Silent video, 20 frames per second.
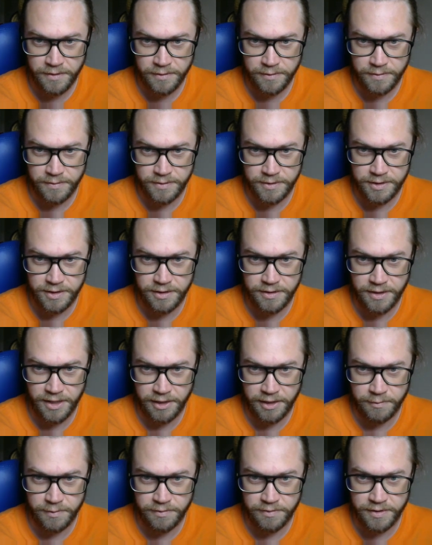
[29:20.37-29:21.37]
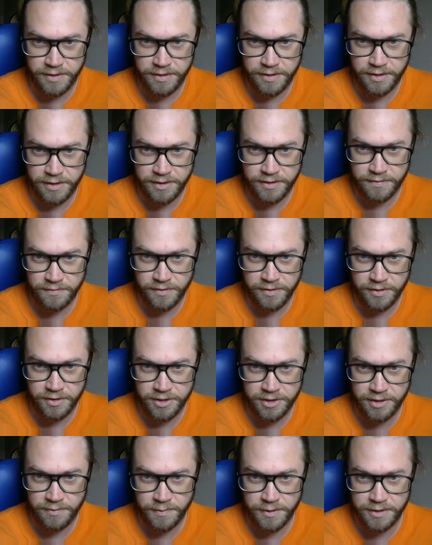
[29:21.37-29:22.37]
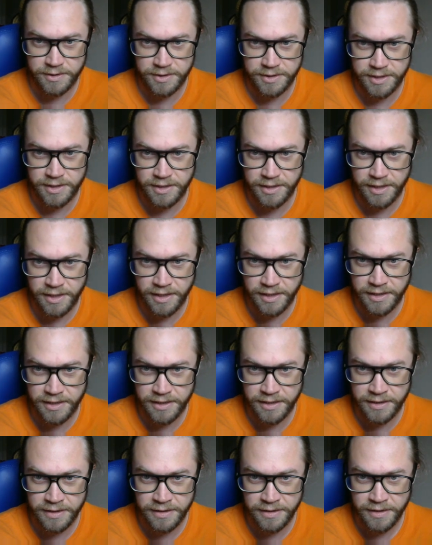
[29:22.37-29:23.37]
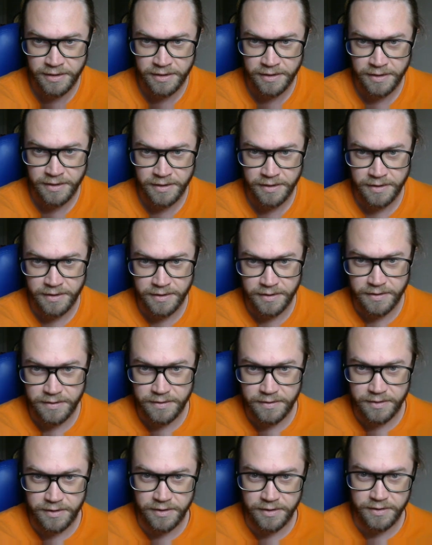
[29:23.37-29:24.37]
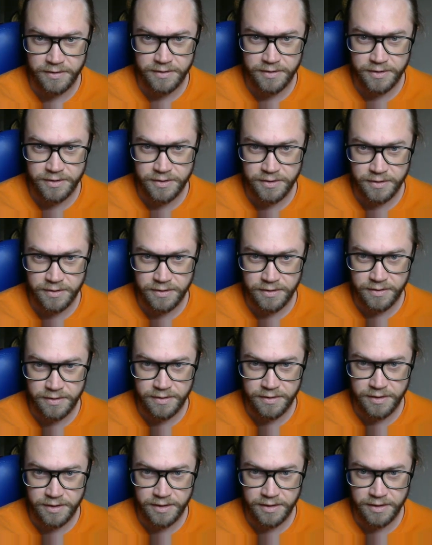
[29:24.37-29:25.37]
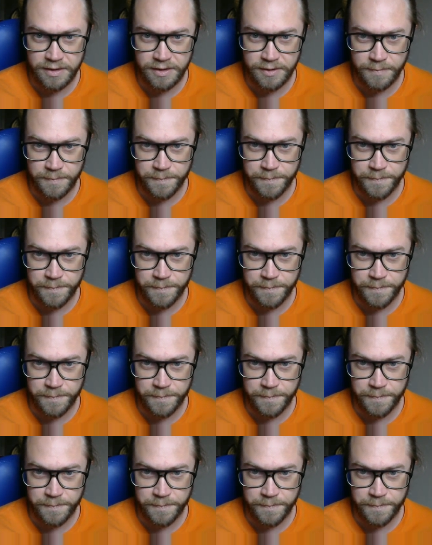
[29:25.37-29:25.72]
You can see now we're in this function, and we can see here that the